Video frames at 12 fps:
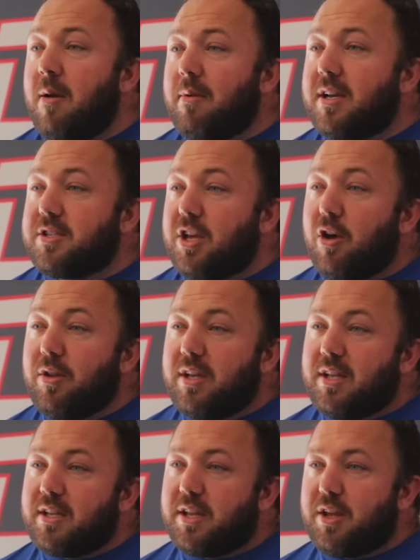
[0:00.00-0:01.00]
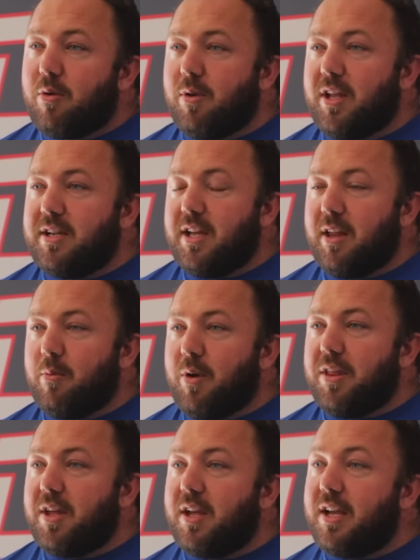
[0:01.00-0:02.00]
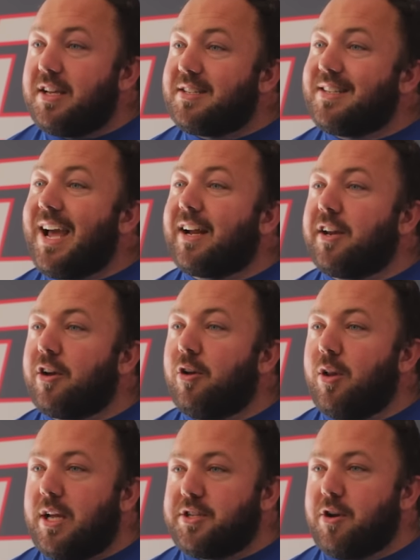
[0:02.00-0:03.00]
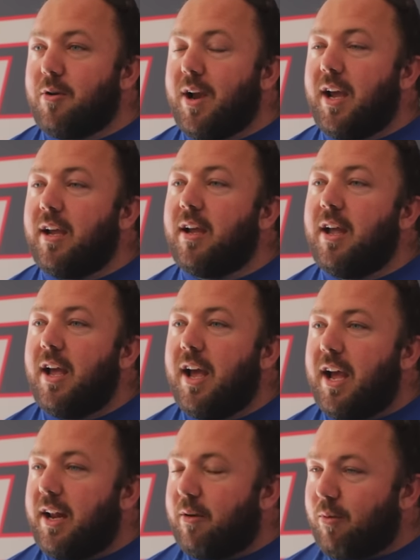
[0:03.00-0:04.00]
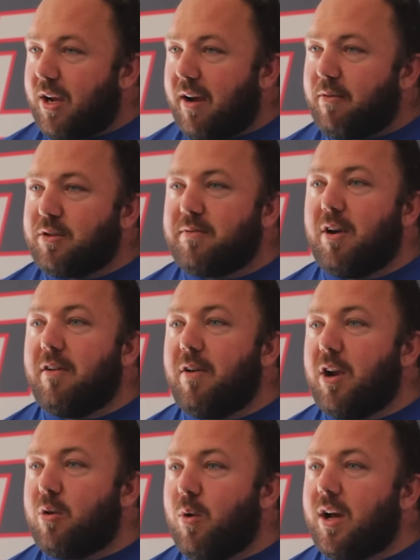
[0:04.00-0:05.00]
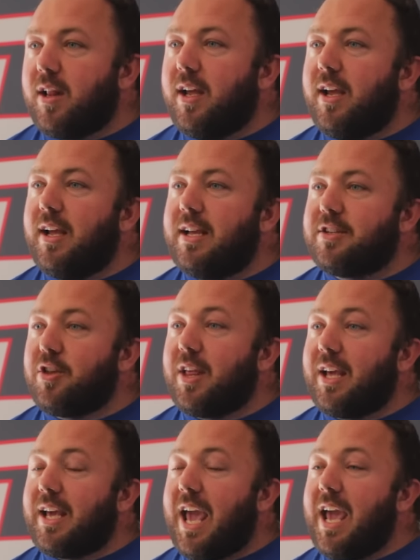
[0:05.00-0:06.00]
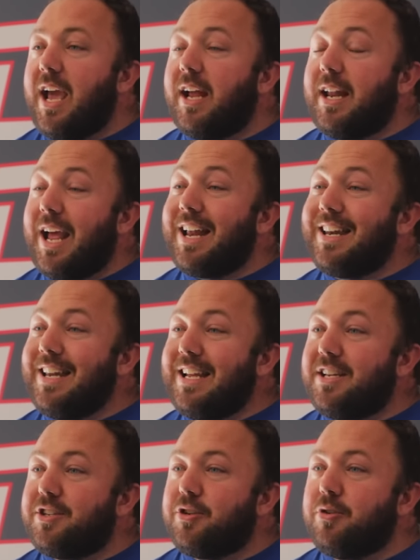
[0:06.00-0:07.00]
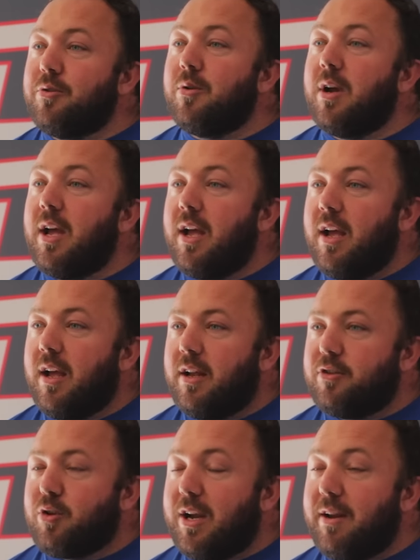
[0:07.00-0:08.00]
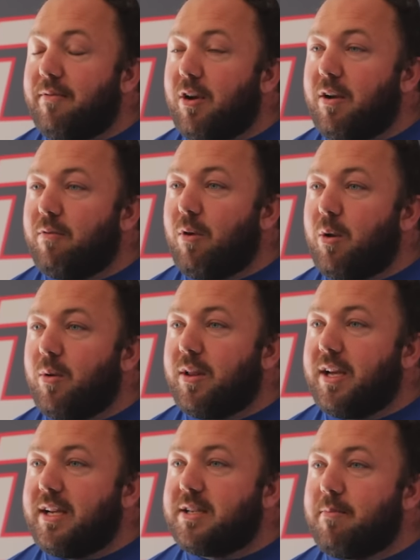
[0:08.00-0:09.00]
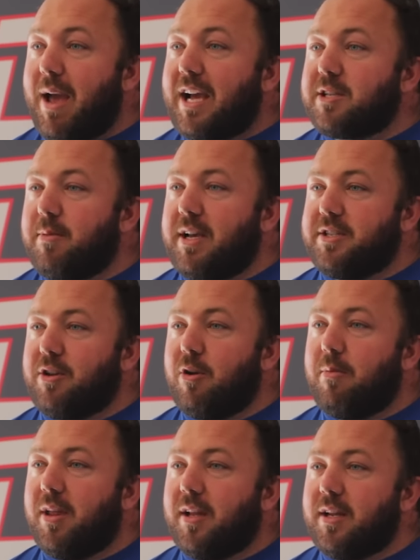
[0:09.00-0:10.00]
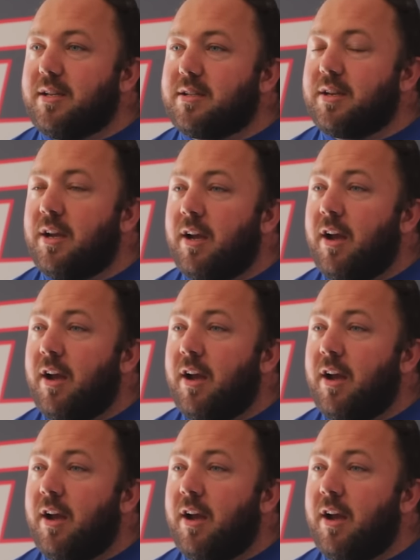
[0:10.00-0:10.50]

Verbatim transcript: because the only thing that they're really dealing with is technical SRA, and it recovers very very quickly. So they can and need to train it very frequently to maximize their abilities.